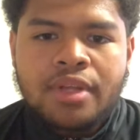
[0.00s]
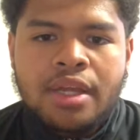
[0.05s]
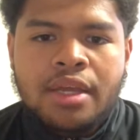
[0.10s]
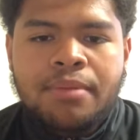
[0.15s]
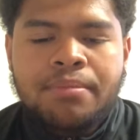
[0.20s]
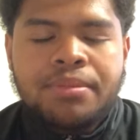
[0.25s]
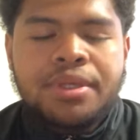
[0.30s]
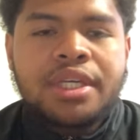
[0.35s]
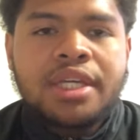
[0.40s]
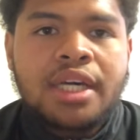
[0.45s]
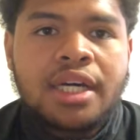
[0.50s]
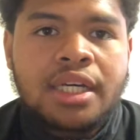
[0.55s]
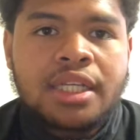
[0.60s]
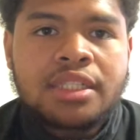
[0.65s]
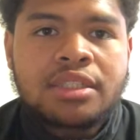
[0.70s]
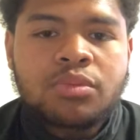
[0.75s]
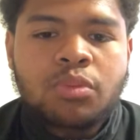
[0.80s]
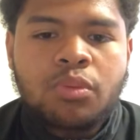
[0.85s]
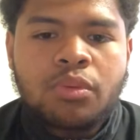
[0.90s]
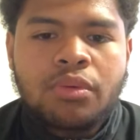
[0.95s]

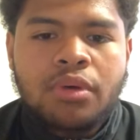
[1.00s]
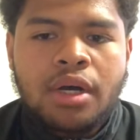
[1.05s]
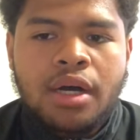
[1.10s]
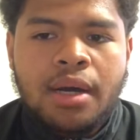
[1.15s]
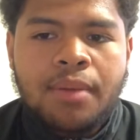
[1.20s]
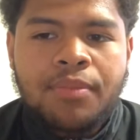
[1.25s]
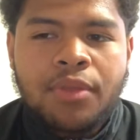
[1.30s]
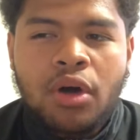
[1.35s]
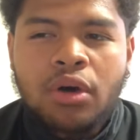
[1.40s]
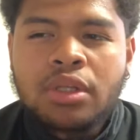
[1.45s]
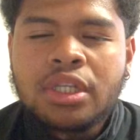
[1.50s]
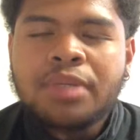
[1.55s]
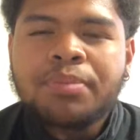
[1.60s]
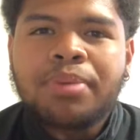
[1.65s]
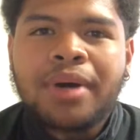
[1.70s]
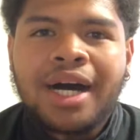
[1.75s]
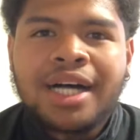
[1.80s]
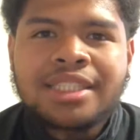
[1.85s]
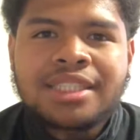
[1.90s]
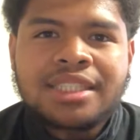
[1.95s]
Because the only
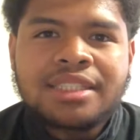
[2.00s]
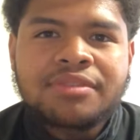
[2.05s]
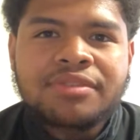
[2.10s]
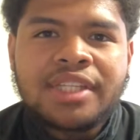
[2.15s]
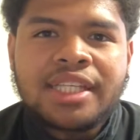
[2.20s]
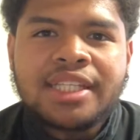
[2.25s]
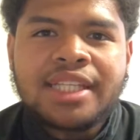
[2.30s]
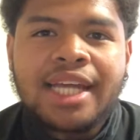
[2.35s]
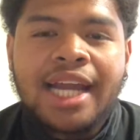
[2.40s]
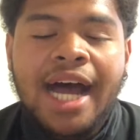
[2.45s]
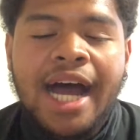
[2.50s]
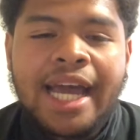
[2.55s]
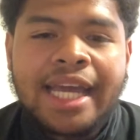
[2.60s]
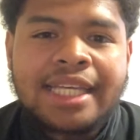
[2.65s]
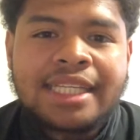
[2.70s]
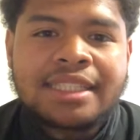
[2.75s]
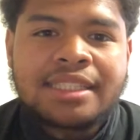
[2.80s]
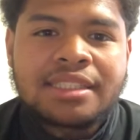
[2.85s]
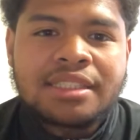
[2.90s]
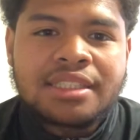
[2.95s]
positive thing that
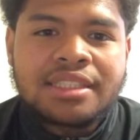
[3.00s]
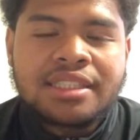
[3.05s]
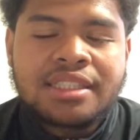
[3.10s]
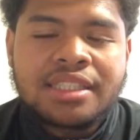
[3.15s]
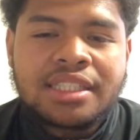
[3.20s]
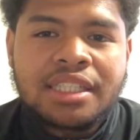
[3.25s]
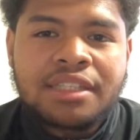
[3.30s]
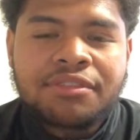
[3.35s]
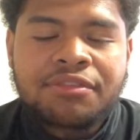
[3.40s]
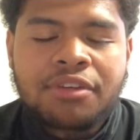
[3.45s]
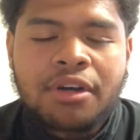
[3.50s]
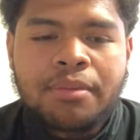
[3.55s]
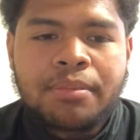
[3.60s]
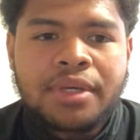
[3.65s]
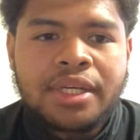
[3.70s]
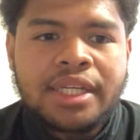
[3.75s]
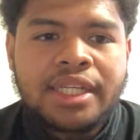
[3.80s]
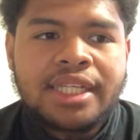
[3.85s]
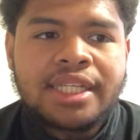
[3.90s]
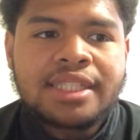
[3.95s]
I can see from
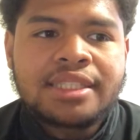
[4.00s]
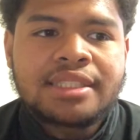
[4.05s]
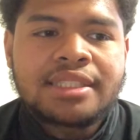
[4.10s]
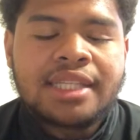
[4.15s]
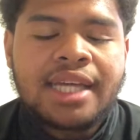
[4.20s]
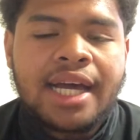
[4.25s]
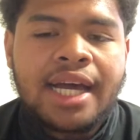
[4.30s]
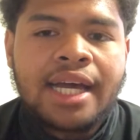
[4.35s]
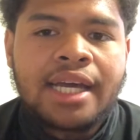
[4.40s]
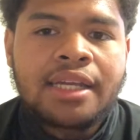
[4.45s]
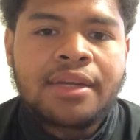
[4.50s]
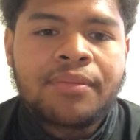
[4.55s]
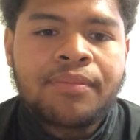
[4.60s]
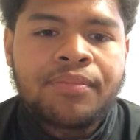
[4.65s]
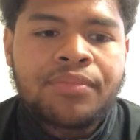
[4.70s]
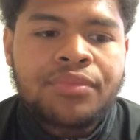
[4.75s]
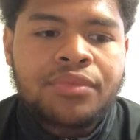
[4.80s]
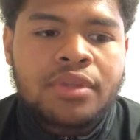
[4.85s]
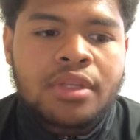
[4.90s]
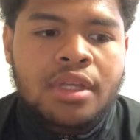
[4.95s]
it is that,
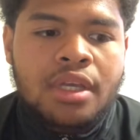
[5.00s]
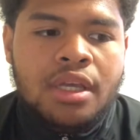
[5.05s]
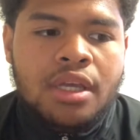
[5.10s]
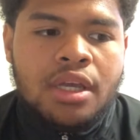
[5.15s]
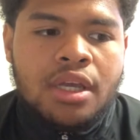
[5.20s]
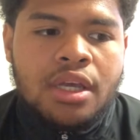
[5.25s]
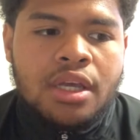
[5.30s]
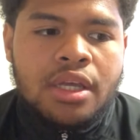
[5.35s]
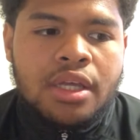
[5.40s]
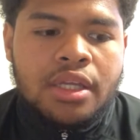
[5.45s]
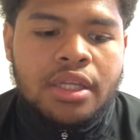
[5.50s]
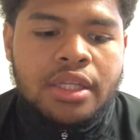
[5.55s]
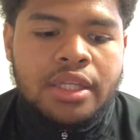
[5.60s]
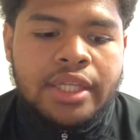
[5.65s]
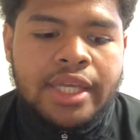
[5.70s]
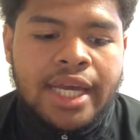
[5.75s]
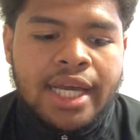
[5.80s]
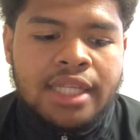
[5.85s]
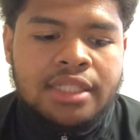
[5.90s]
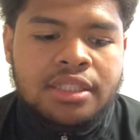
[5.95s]

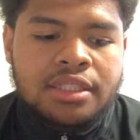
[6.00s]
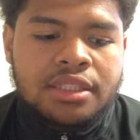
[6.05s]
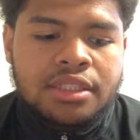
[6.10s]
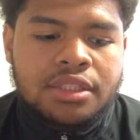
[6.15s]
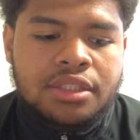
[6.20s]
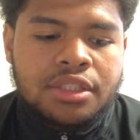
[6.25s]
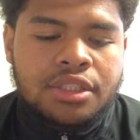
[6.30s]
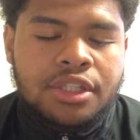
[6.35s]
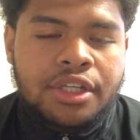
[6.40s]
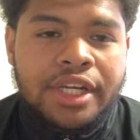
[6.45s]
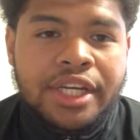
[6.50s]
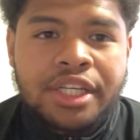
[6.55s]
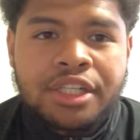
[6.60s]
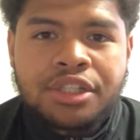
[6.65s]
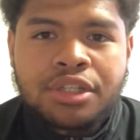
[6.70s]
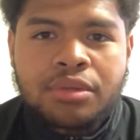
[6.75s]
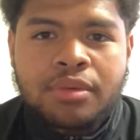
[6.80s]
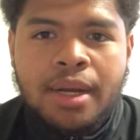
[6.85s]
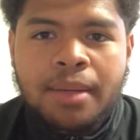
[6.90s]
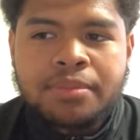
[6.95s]
yes, you're
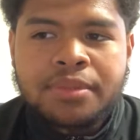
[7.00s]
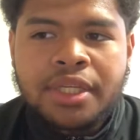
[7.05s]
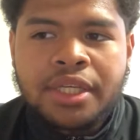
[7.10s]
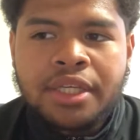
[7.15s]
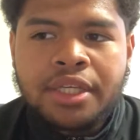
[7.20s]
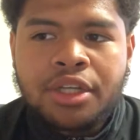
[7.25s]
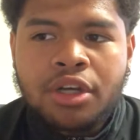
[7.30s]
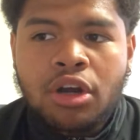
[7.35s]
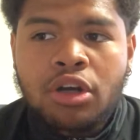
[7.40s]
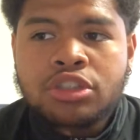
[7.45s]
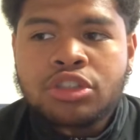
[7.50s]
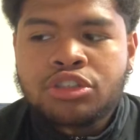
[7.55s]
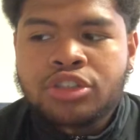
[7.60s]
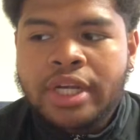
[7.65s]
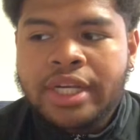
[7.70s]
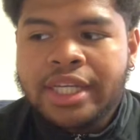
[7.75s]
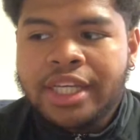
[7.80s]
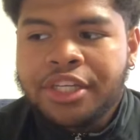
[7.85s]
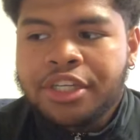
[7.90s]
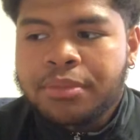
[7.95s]
interrupting, you're also
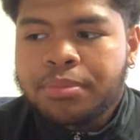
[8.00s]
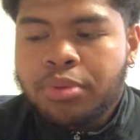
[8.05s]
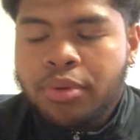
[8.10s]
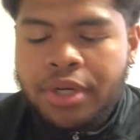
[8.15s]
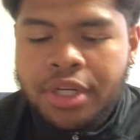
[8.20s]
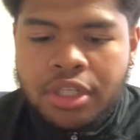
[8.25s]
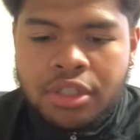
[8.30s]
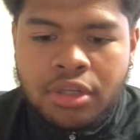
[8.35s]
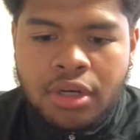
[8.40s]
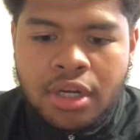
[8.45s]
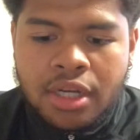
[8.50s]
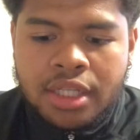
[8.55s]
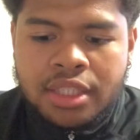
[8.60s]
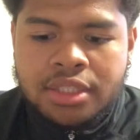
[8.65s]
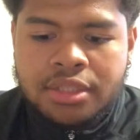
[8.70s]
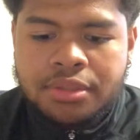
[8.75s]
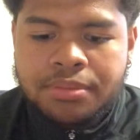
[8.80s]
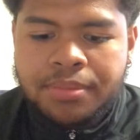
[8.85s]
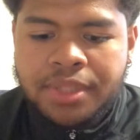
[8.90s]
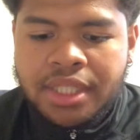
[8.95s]
trying to get your point
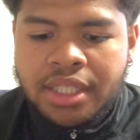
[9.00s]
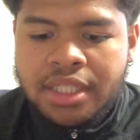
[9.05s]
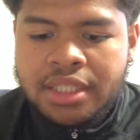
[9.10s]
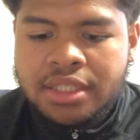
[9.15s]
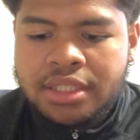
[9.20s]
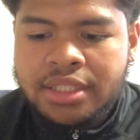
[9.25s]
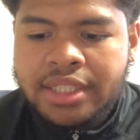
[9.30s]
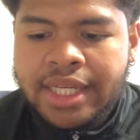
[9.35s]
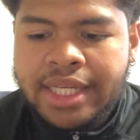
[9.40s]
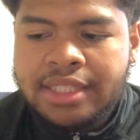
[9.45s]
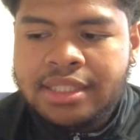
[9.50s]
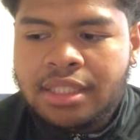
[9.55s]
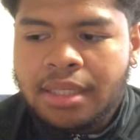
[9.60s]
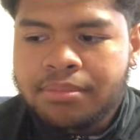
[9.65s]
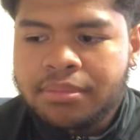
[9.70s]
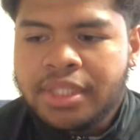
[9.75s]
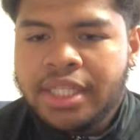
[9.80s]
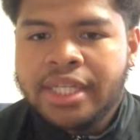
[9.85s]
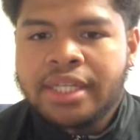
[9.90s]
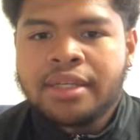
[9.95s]
across, because say
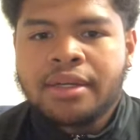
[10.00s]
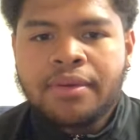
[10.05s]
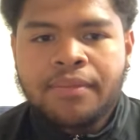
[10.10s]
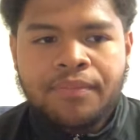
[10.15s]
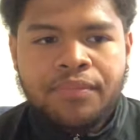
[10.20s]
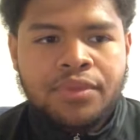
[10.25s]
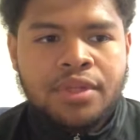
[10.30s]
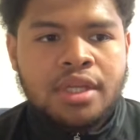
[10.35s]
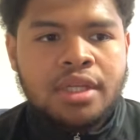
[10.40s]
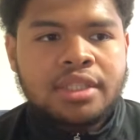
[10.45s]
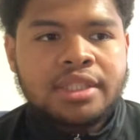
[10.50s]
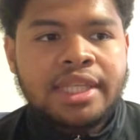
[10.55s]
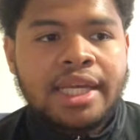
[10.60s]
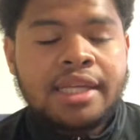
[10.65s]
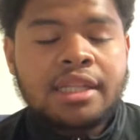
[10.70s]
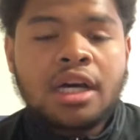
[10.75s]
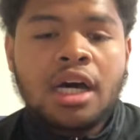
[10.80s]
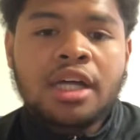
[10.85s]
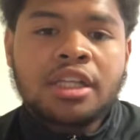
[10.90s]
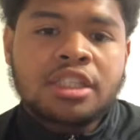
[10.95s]

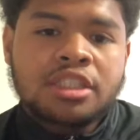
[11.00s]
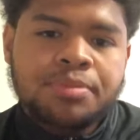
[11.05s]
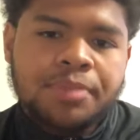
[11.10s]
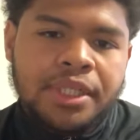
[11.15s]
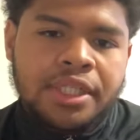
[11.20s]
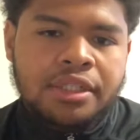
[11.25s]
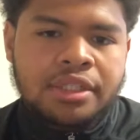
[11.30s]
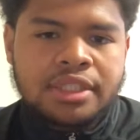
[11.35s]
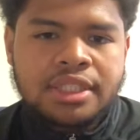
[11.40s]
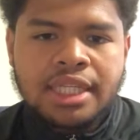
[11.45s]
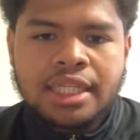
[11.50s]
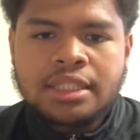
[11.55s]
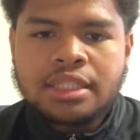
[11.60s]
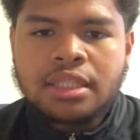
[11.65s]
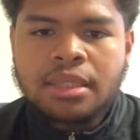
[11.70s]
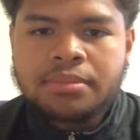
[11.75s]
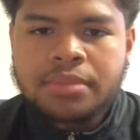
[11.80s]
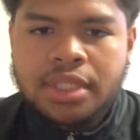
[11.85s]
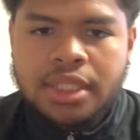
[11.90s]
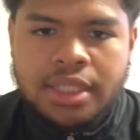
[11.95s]
the other speaker says
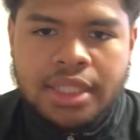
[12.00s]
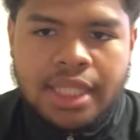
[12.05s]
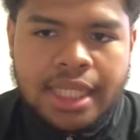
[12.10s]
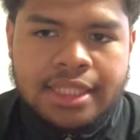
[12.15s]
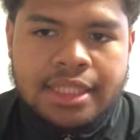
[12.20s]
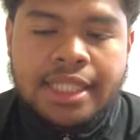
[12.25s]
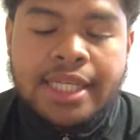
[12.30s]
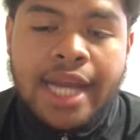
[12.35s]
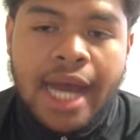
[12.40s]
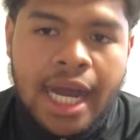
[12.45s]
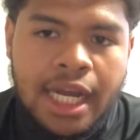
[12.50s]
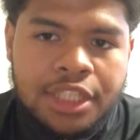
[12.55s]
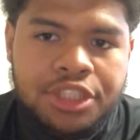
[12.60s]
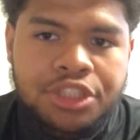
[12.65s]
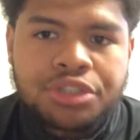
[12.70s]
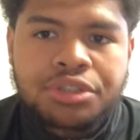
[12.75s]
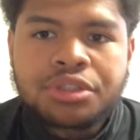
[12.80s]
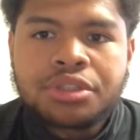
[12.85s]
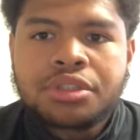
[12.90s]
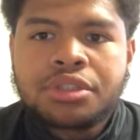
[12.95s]
something that's not
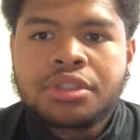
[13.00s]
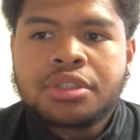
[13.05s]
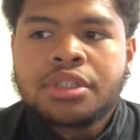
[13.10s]
true,